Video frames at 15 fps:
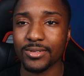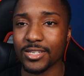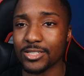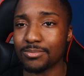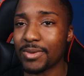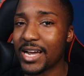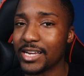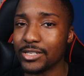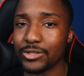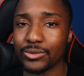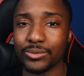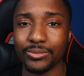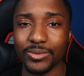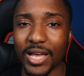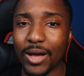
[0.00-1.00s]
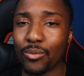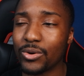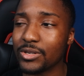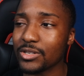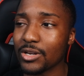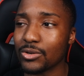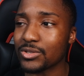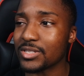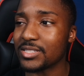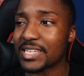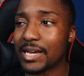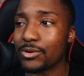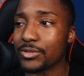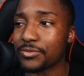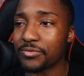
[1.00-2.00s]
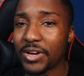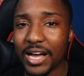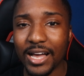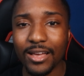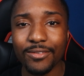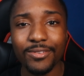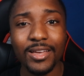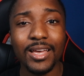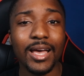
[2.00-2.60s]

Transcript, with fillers: because mind you, I wanted to go since I was five.